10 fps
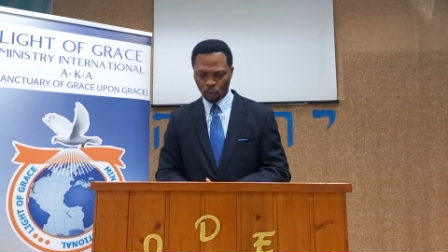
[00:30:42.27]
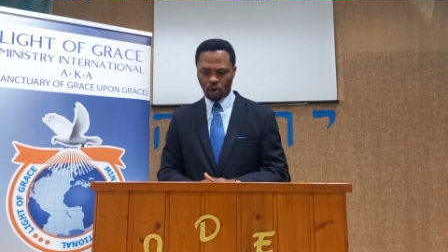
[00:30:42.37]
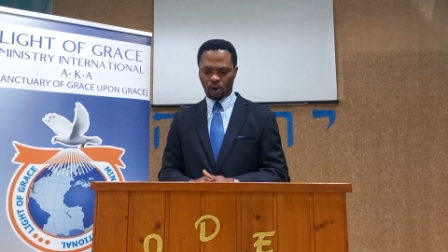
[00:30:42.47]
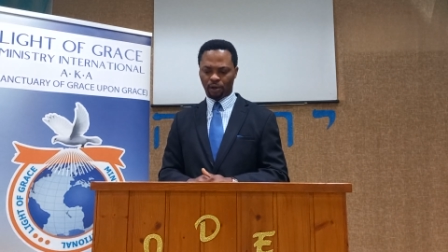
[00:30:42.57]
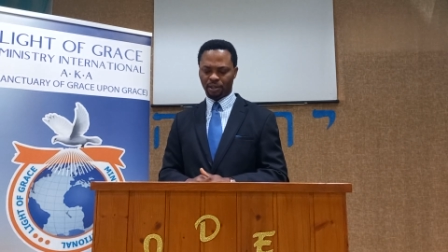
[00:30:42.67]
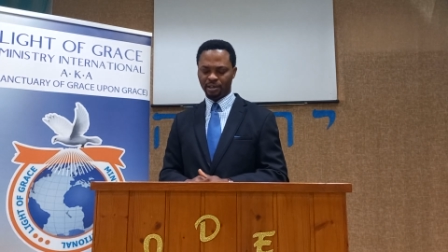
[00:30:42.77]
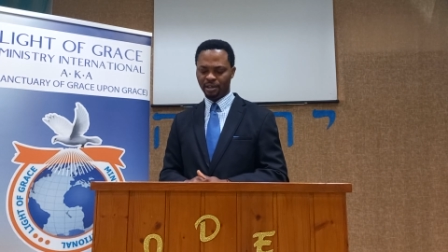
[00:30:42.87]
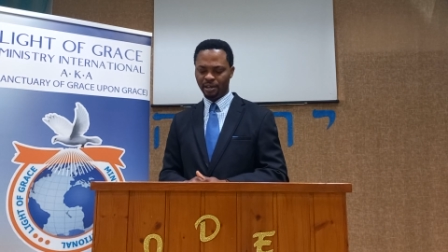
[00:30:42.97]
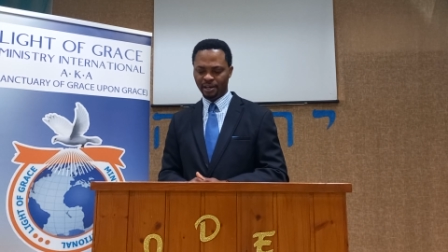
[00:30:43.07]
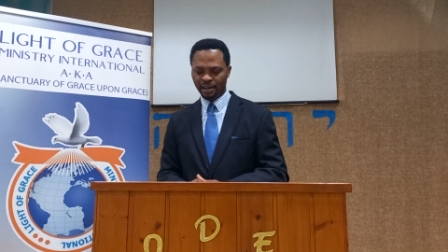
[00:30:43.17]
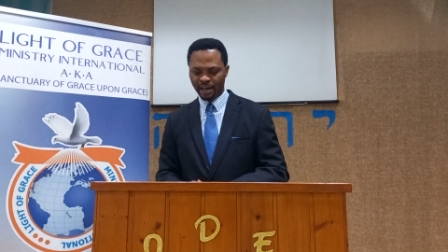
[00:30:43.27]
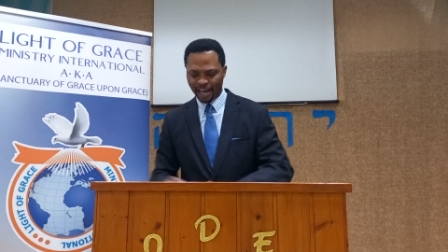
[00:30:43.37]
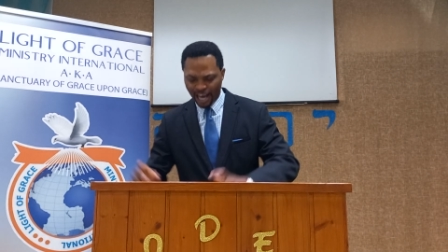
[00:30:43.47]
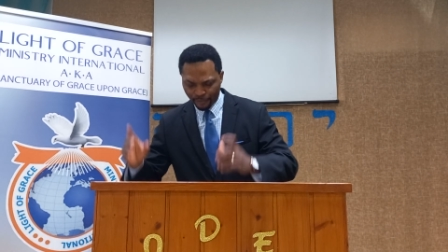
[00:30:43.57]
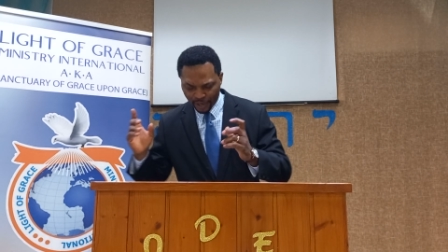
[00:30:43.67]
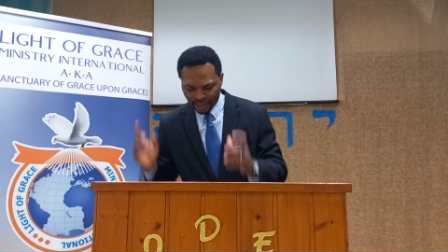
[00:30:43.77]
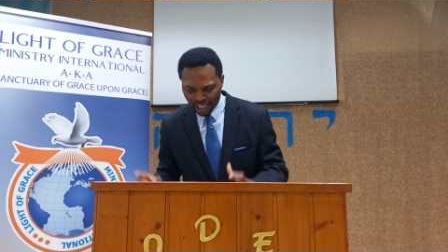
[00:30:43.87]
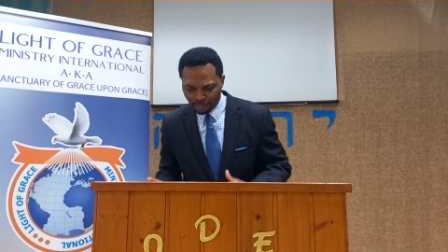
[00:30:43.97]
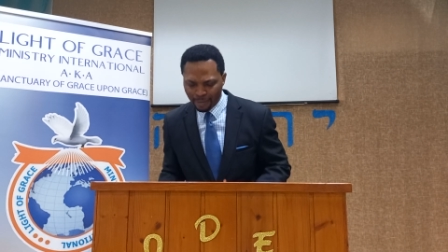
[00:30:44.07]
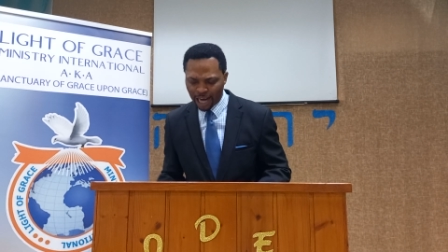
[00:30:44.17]
word.
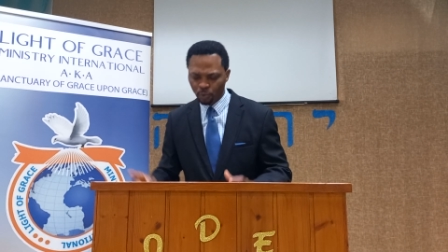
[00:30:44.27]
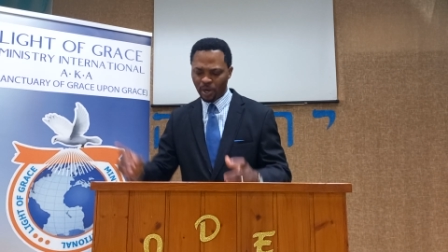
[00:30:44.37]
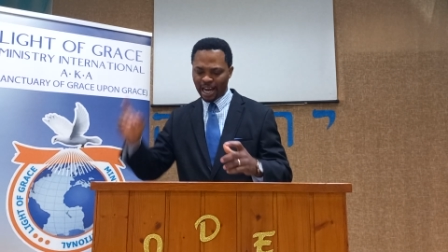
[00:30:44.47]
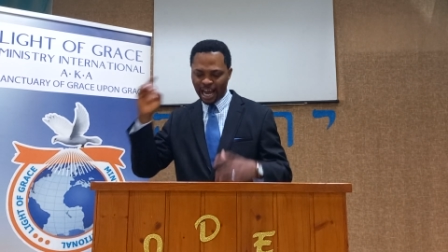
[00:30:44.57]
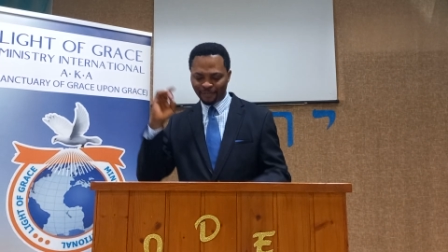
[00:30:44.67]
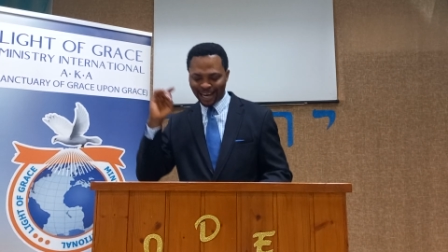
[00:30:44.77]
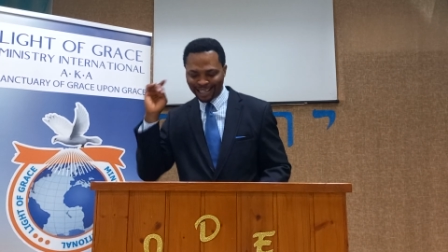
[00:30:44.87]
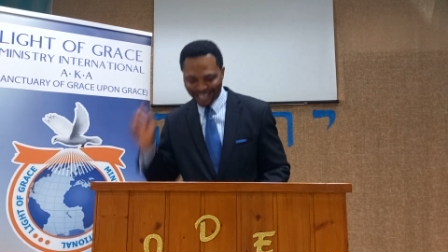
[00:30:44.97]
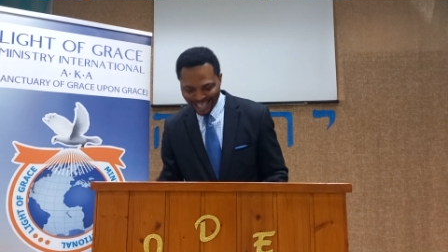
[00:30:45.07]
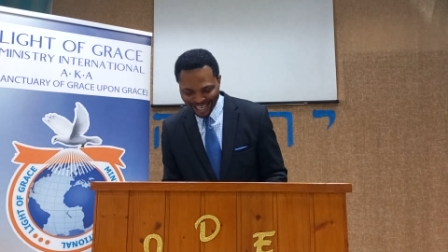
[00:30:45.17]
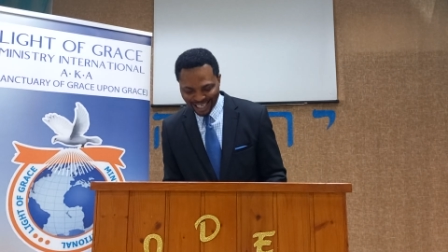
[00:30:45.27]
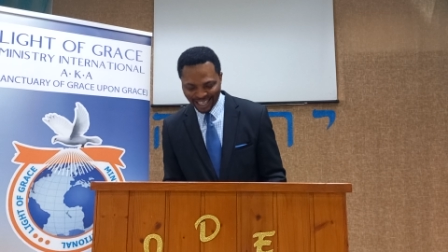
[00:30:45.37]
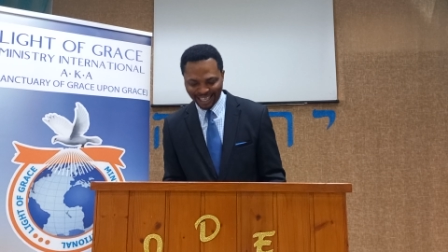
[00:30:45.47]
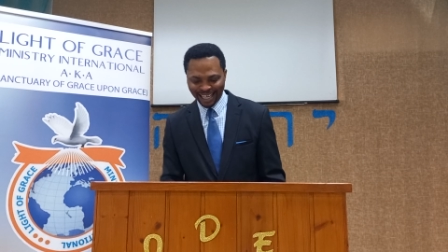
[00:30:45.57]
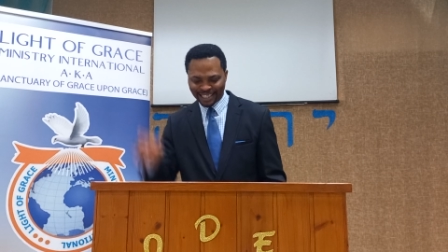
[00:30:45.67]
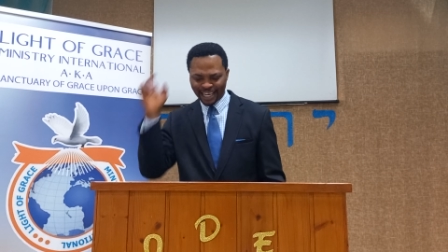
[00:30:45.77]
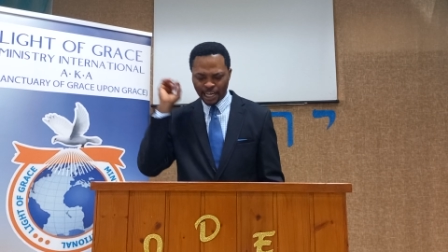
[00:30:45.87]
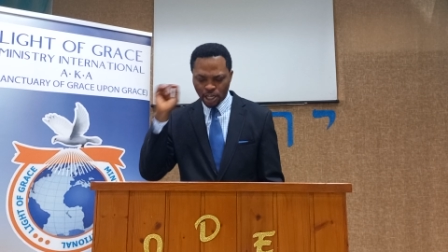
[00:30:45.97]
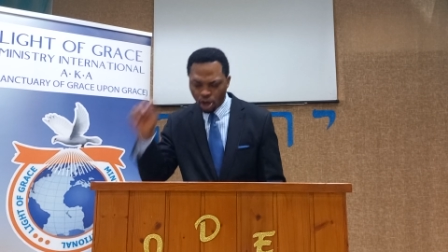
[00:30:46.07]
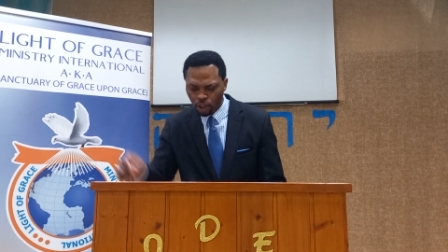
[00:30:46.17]
Everything man will ever need is
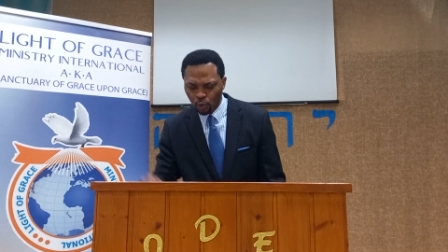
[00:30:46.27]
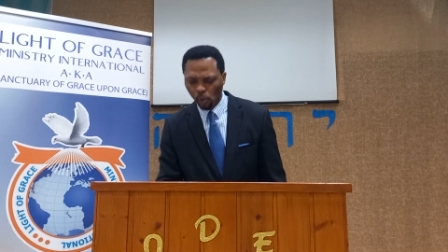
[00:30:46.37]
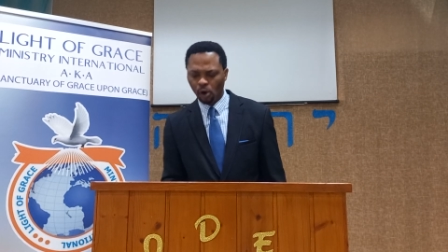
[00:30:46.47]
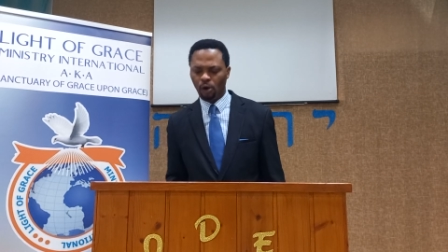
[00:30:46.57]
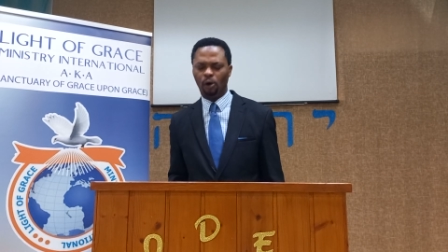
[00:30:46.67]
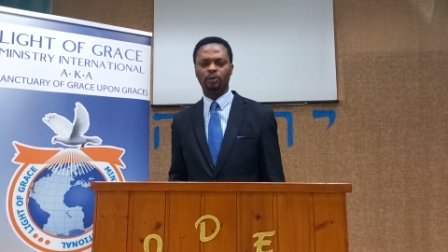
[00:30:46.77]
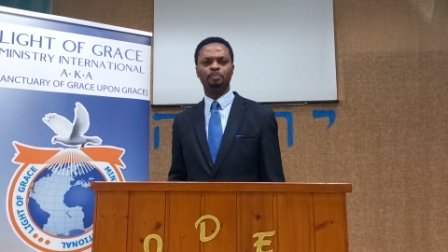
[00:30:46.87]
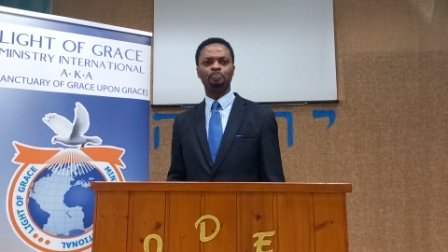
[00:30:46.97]
in God's word.